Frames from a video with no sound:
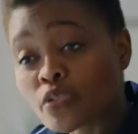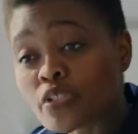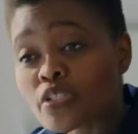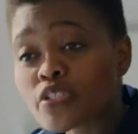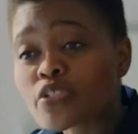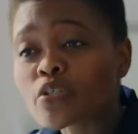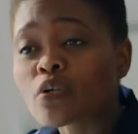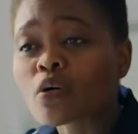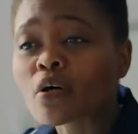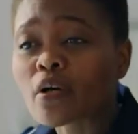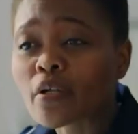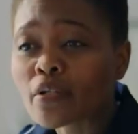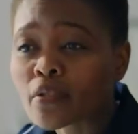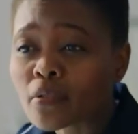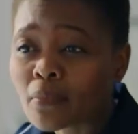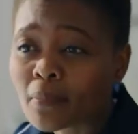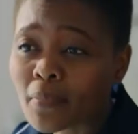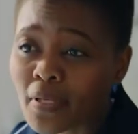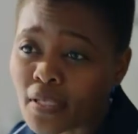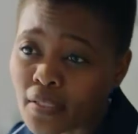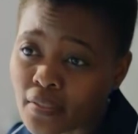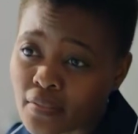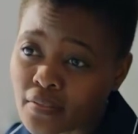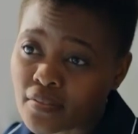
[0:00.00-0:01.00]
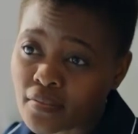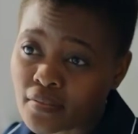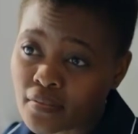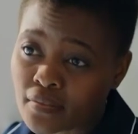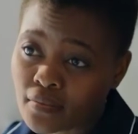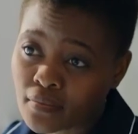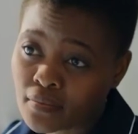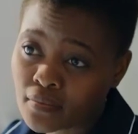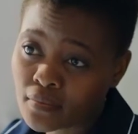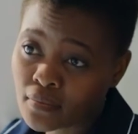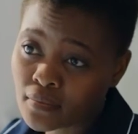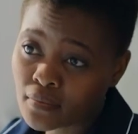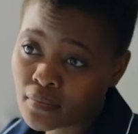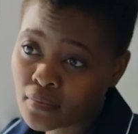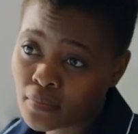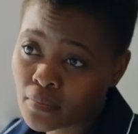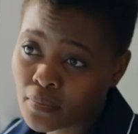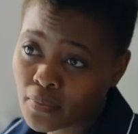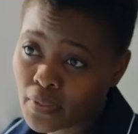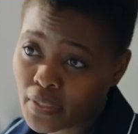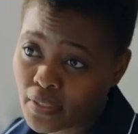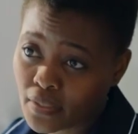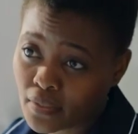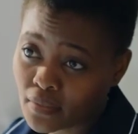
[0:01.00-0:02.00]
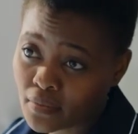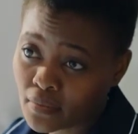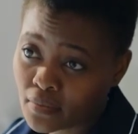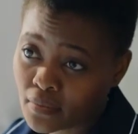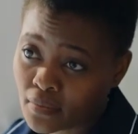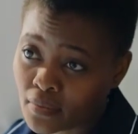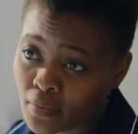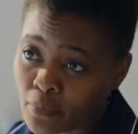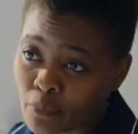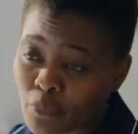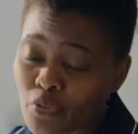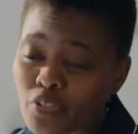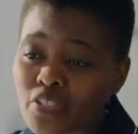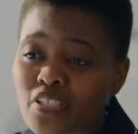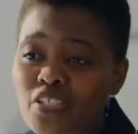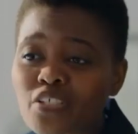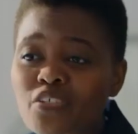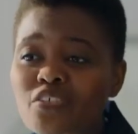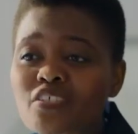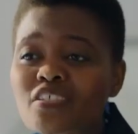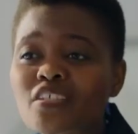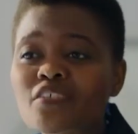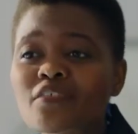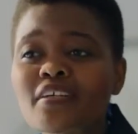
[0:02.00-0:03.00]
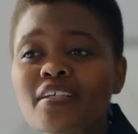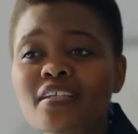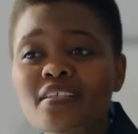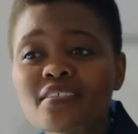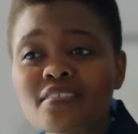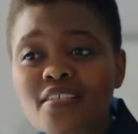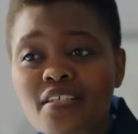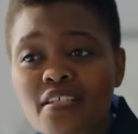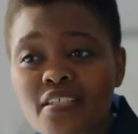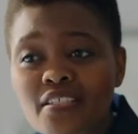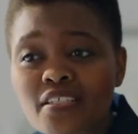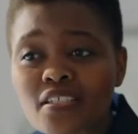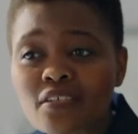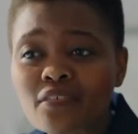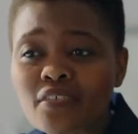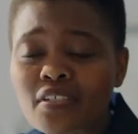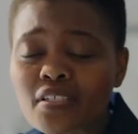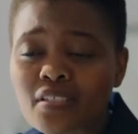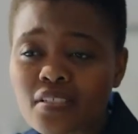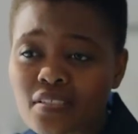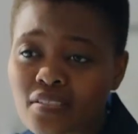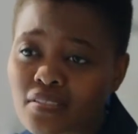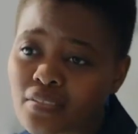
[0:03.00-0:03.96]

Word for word: you need to condomize, okay? Protect yourself against HIV and